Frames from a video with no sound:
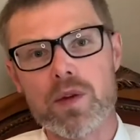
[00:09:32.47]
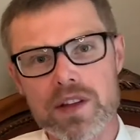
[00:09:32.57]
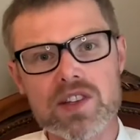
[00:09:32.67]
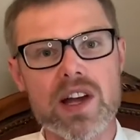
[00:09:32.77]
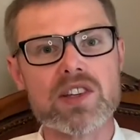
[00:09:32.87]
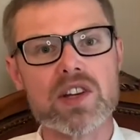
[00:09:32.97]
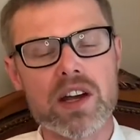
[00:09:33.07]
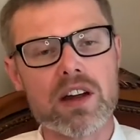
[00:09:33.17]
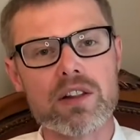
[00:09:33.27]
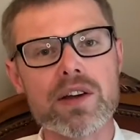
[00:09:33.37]
Well, this doesn't
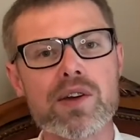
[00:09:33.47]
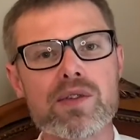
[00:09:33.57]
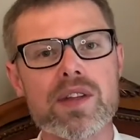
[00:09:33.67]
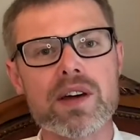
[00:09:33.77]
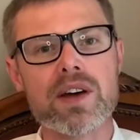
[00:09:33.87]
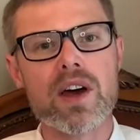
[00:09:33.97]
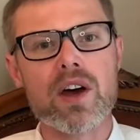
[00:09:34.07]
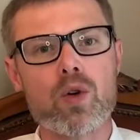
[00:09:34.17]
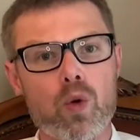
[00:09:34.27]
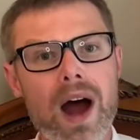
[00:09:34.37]
include the
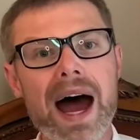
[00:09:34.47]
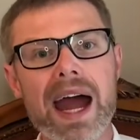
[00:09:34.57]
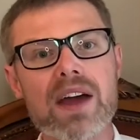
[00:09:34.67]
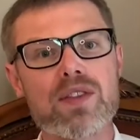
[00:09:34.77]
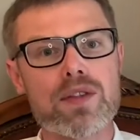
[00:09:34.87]
riot